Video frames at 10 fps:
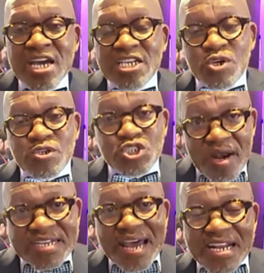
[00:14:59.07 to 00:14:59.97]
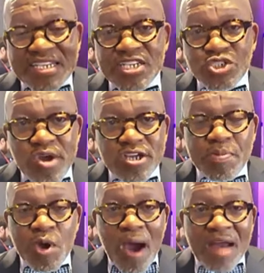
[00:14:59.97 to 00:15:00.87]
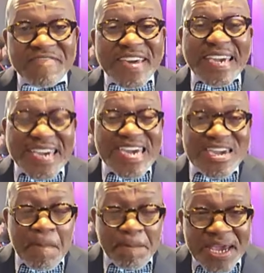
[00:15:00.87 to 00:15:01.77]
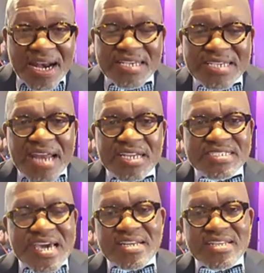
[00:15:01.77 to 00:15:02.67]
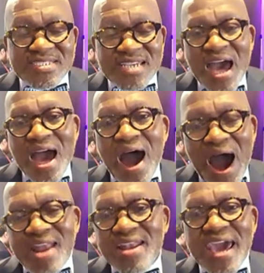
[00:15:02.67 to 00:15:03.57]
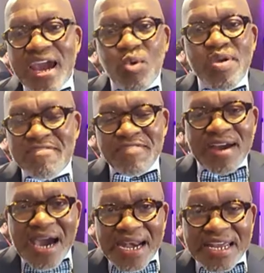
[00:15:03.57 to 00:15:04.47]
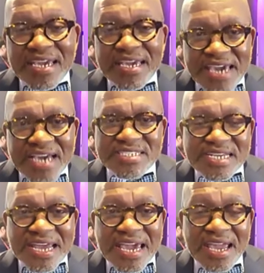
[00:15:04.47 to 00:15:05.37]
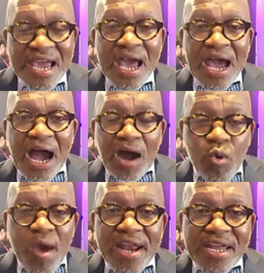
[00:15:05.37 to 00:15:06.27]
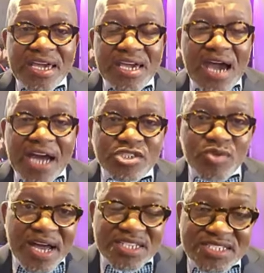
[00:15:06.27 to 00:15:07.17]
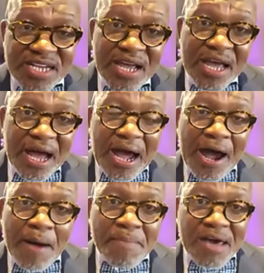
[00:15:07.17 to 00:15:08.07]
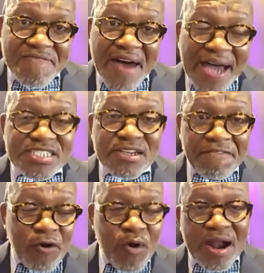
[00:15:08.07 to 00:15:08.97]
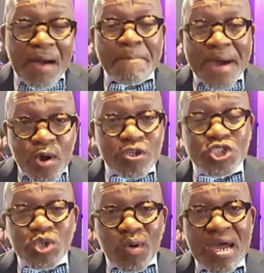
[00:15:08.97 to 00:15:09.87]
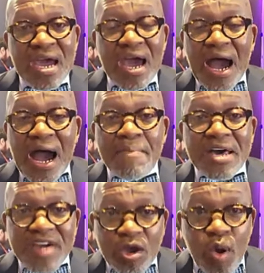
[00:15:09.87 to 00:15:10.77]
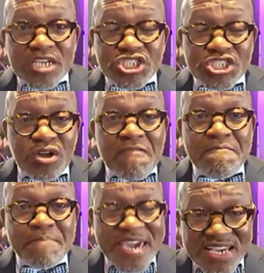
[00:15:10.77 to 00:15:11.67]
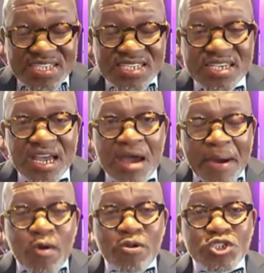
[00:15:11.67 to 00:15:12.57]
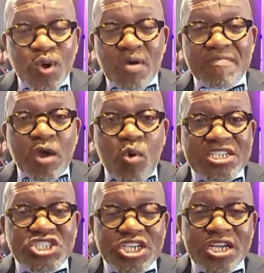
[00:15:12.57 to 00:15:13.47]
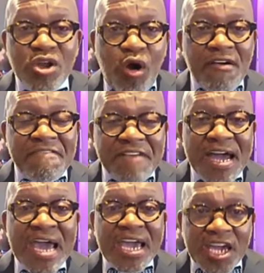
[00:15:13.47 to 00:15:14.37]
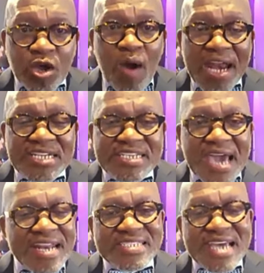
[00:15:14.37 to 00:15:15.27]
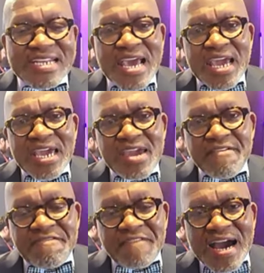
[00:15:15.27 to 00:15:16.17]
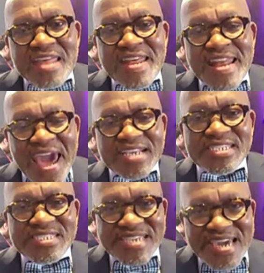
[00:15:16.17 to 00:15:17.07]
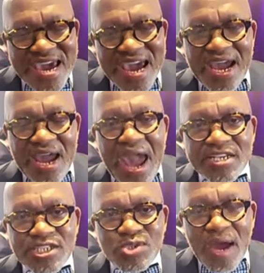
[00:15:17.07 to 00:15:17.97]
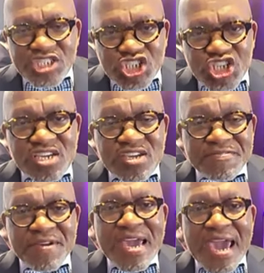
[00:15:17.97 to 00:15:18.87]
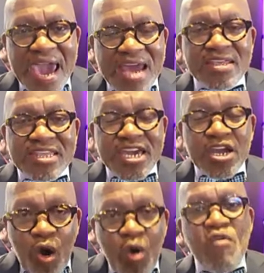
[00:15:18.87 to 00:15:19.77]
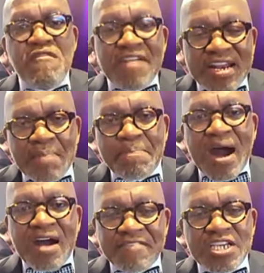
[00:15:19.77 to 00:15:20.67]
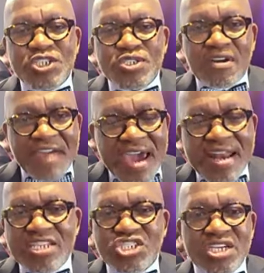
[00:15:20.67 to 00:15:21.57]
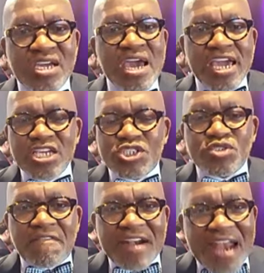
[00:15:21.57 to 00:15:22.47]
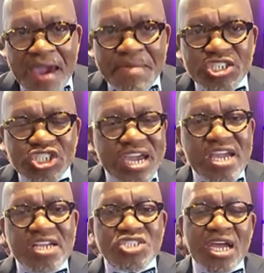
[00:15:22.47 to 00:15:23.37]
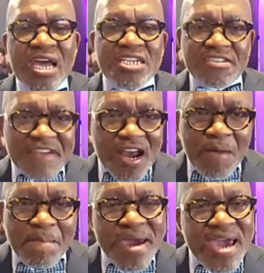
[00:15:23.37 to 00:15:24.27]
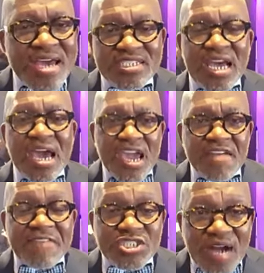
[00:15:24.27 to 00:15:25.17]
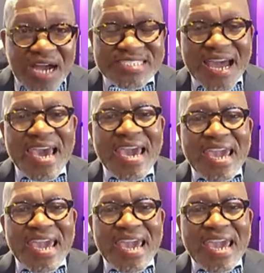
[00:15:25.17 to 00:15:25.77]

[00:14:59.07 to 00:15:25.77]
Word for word: So solidarity is going to be one of the key pillars. And he said this unequivocally yesterday uh, when he addressed um, that forum, but also um, the question of peace, but also the question of uh, equality. And he said if uh, the next year has to achieve anything over and above issues of energy, issues of climate change, development, infrastructure.